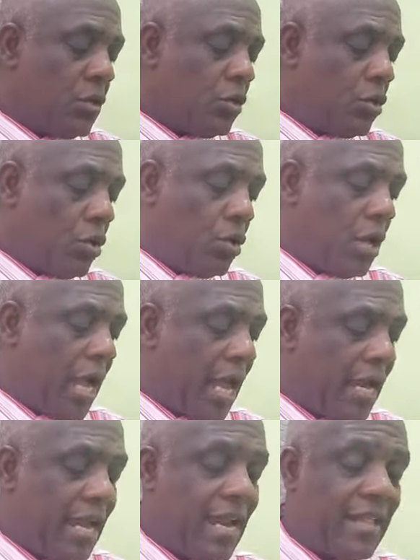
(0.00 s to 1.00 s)
No,
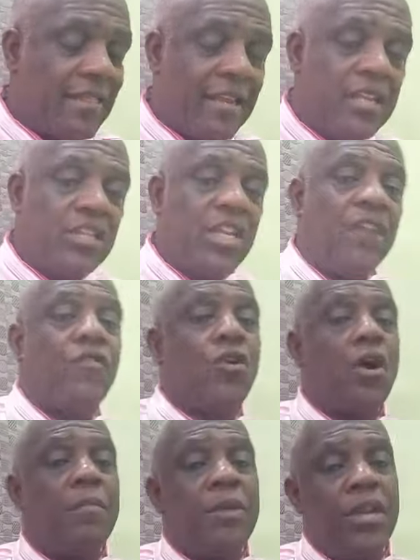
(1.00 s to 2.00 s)
another thing is evil
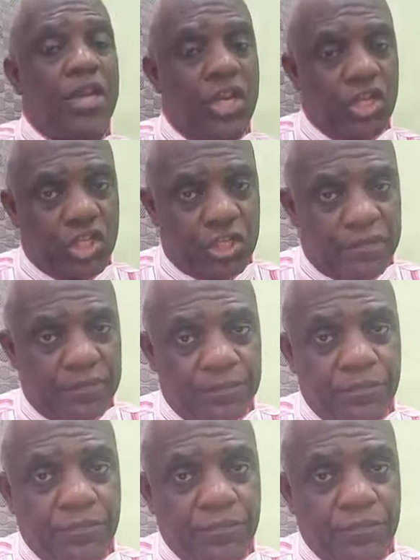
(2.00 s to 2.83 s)
communication.